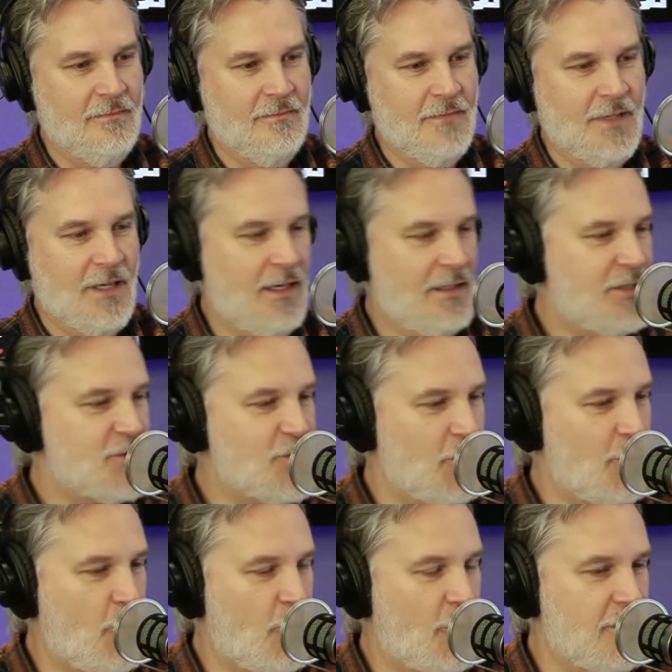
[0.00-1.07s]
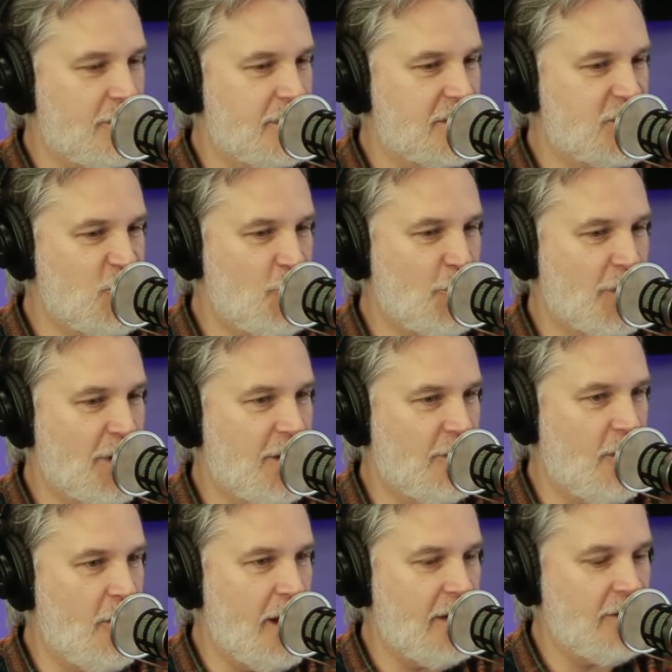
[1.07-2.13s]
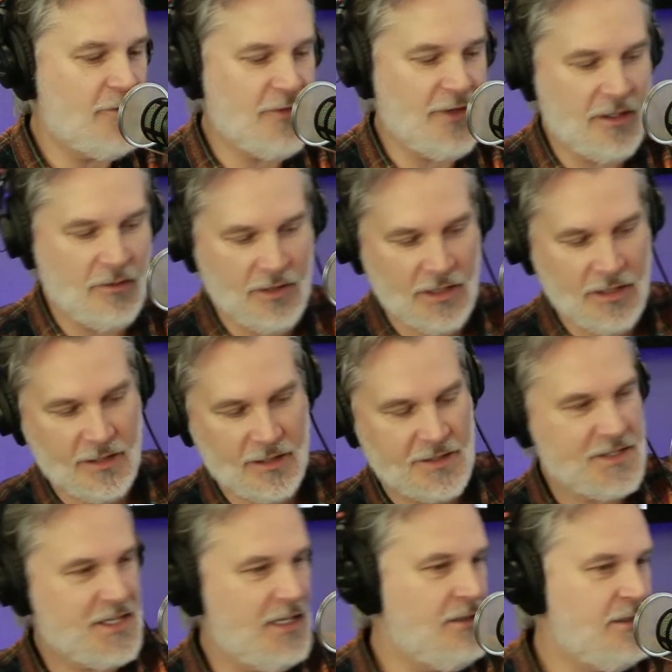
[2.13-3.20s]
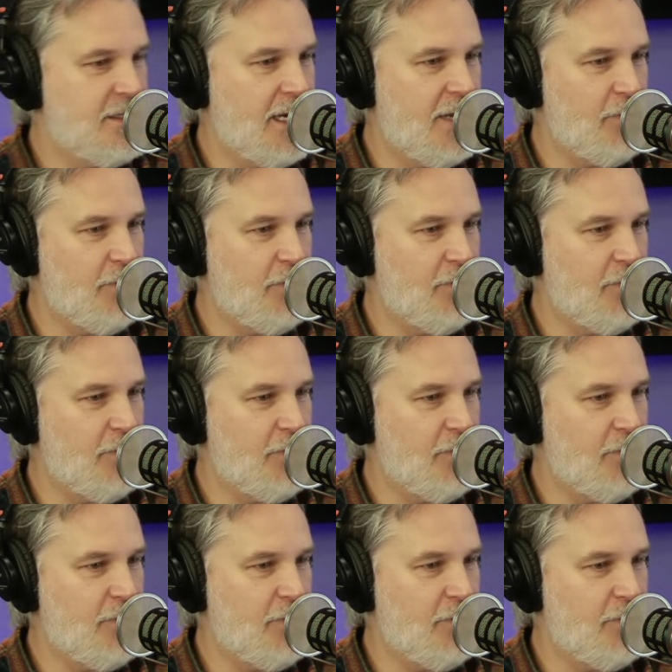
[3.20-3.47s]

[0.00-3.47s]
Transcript: reporter in the superhero outfit, skin tight leather. Not? And